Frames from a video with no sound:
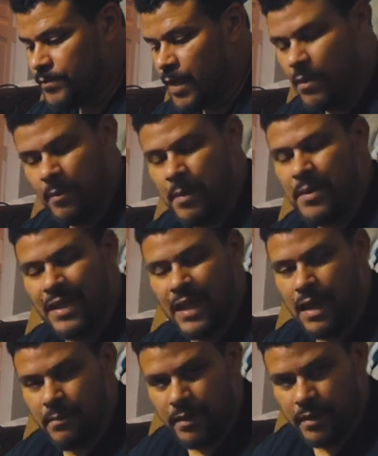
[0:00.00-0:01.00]
maybe a
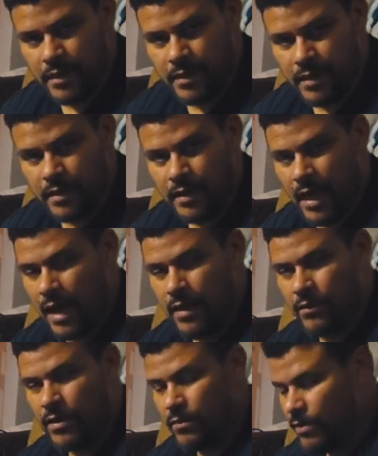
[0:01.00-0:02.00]
liability thing. I
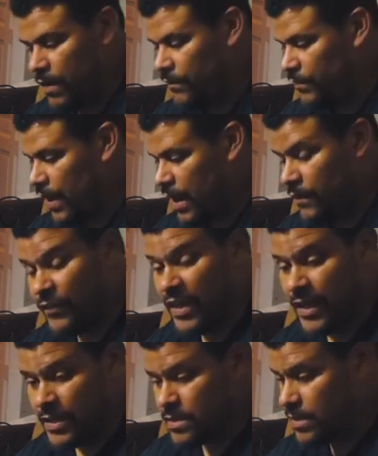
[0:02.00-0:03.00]
don't know. And if it
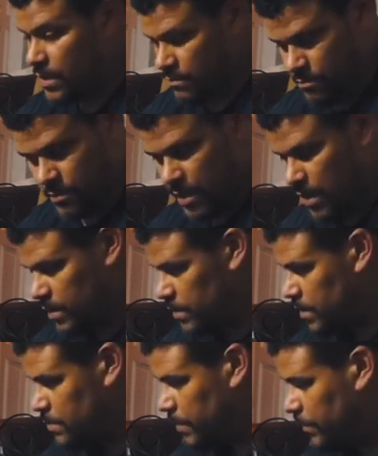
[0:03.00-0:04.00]
is, then
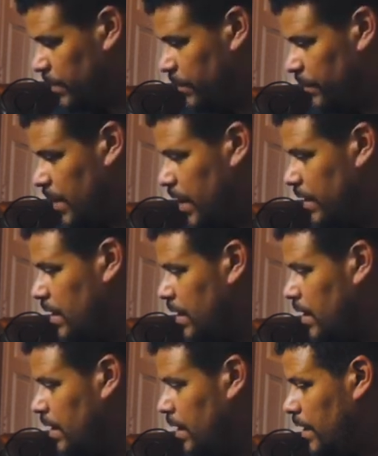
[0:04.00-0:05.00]
that's perfectly fine.
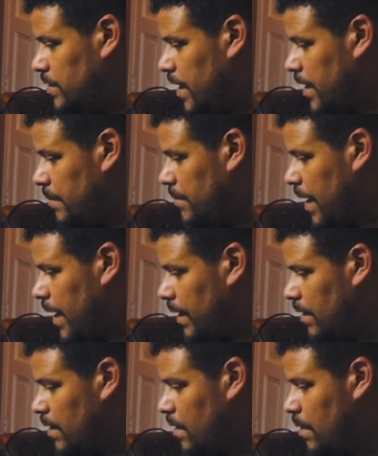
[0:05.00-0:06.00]
I take it back.
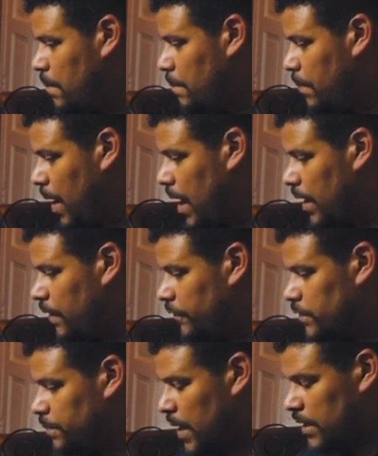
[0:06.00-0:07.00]
But if
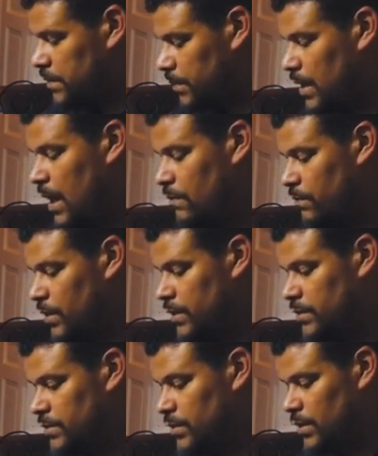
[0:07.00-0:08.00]
it's possible, I
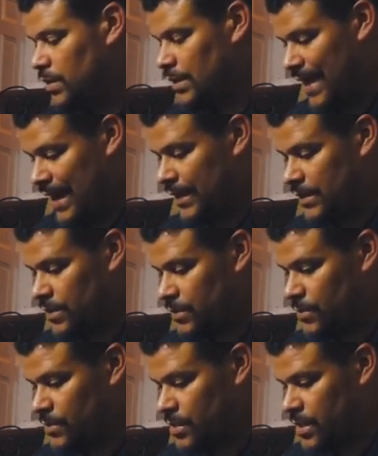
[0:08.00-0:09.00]
would like
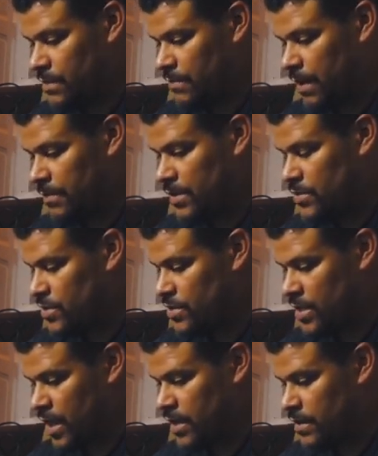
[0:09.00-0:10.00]
to see maybe
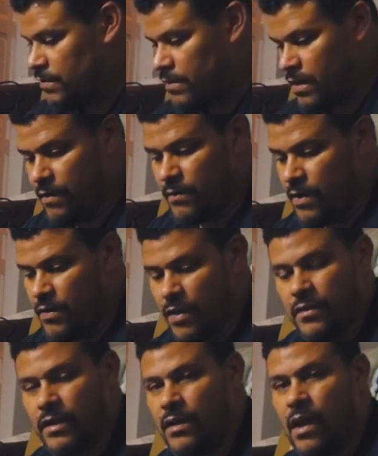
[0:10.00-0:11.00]
just
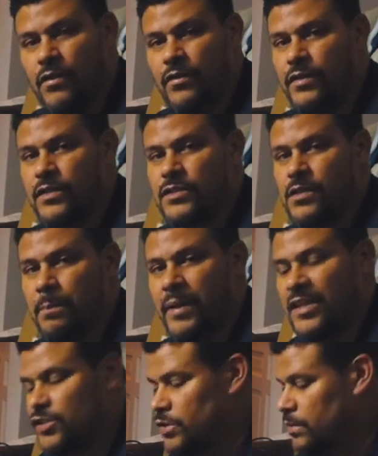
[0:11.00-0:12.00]
nothing other than just a
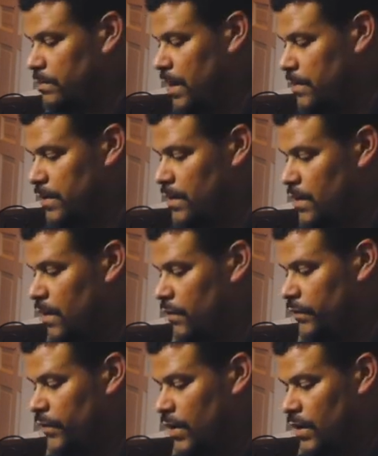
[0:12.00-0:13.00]
picture, maybe,
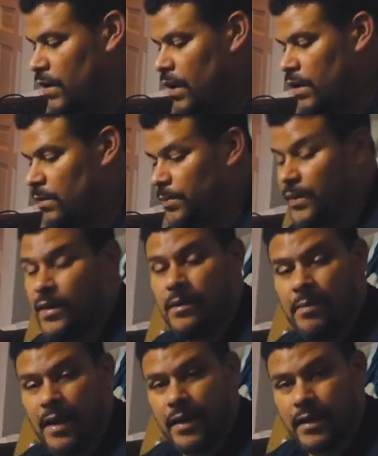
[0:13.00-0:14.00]
of a completed
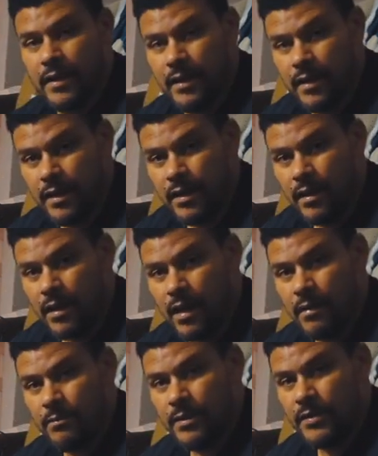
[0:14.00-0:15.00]
bank,
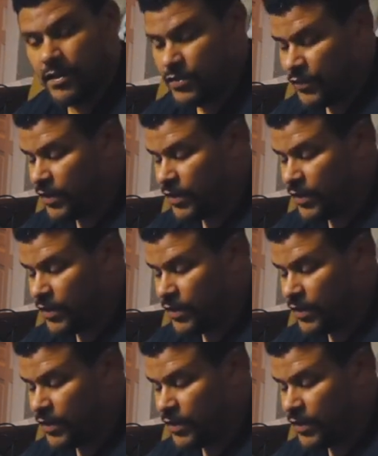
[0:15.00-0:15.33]
right? But this